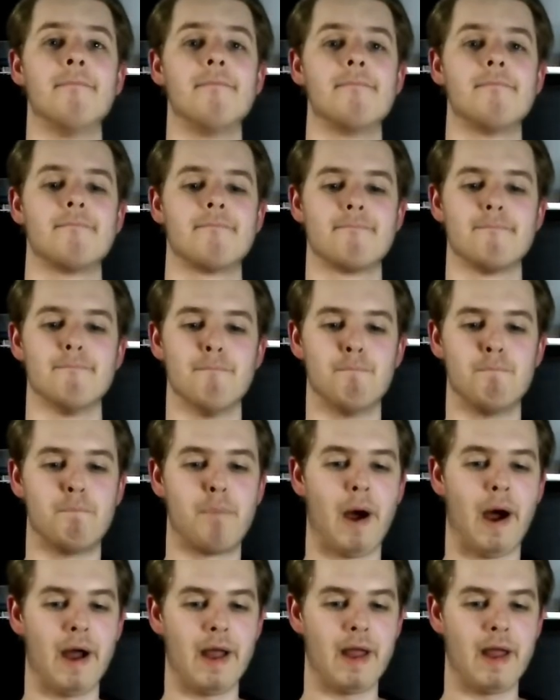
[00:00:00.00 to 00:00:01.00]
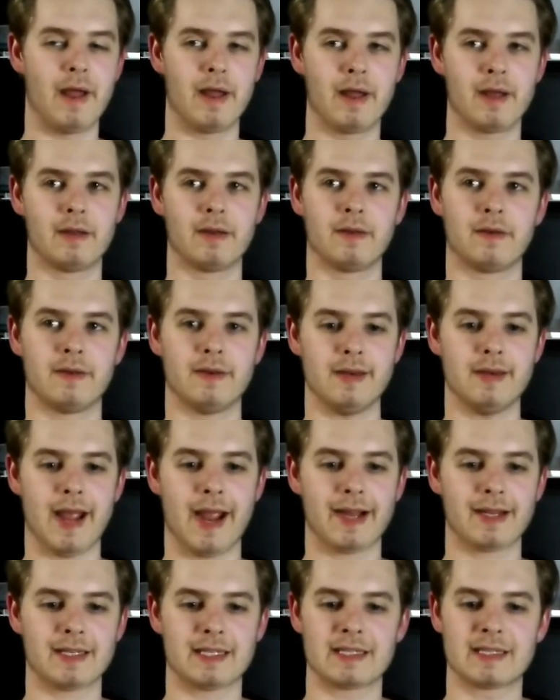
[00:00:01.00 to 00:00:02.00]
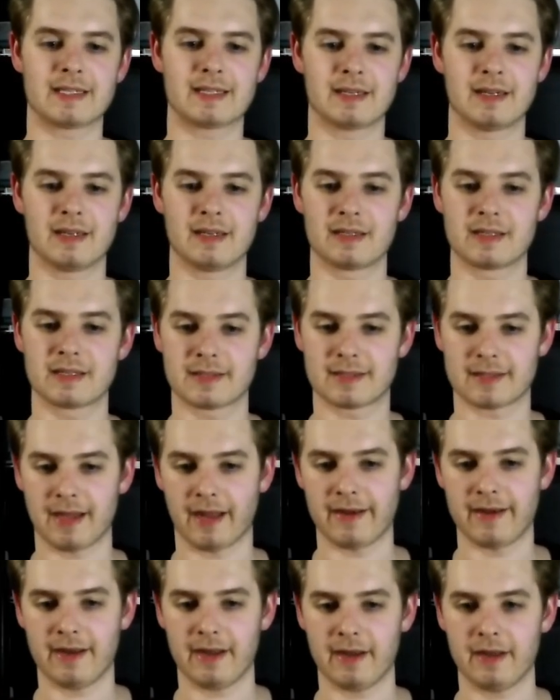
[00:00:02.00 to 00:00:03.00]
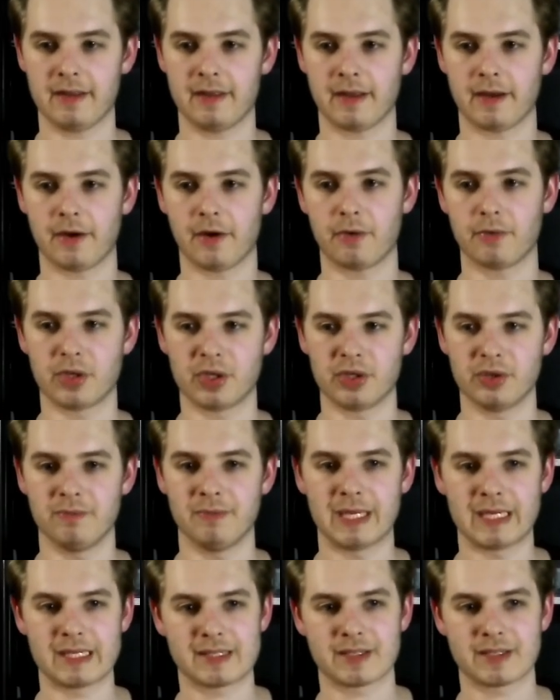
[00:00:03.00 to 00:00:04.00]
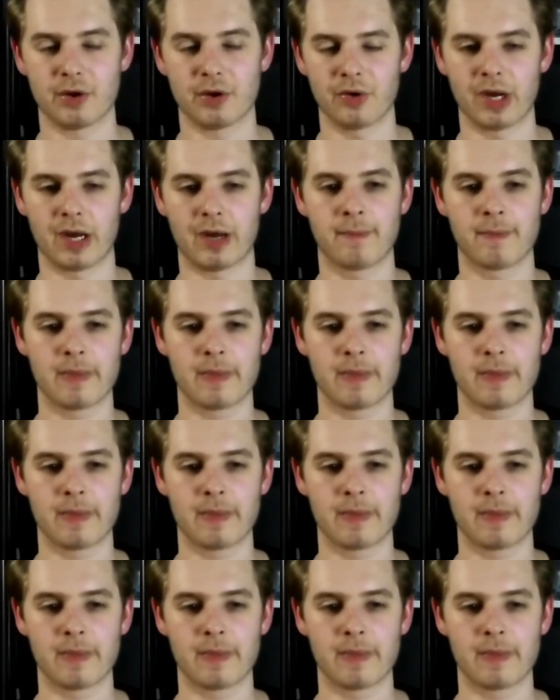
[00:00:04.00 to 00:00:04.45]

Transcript: But next Sunday, they go to Minnesota.